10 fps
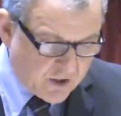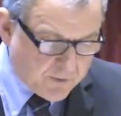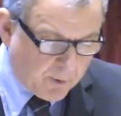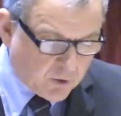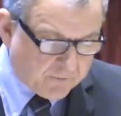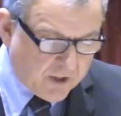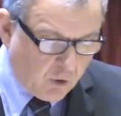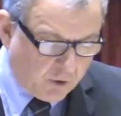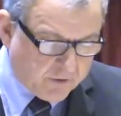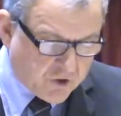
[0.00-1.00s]
spoke of the
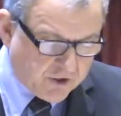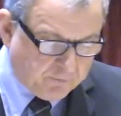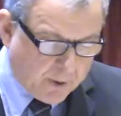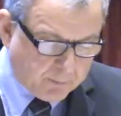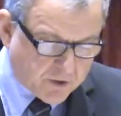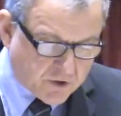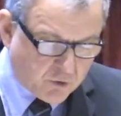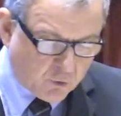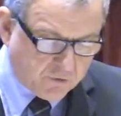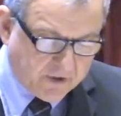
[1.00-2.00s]
origin of public
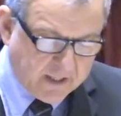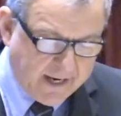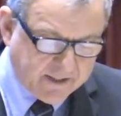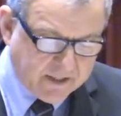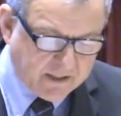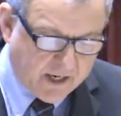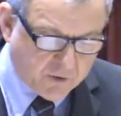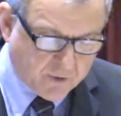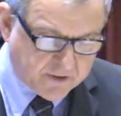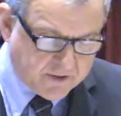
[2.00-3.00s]
schools in the
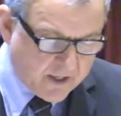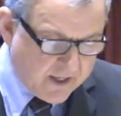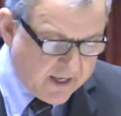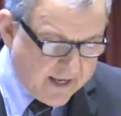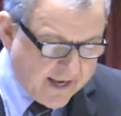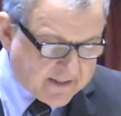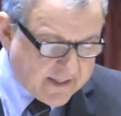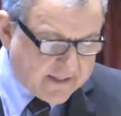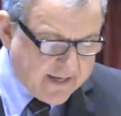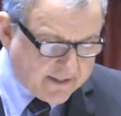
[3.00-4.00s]
1800s as
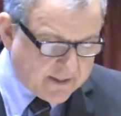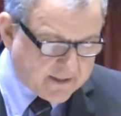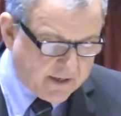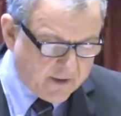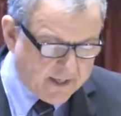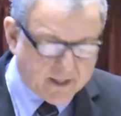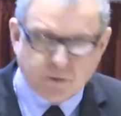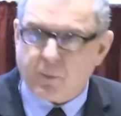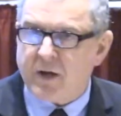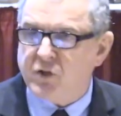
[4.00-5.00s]
the necessary
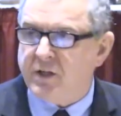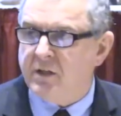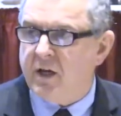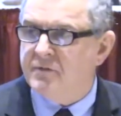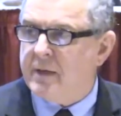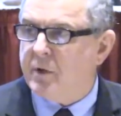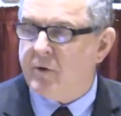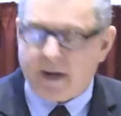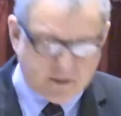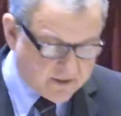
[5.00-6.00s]
expression of
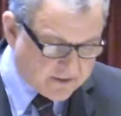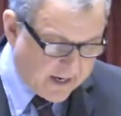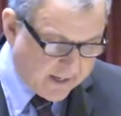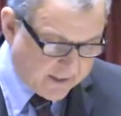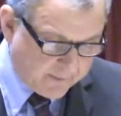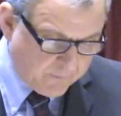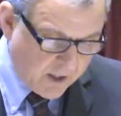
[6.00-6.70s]
democratic society.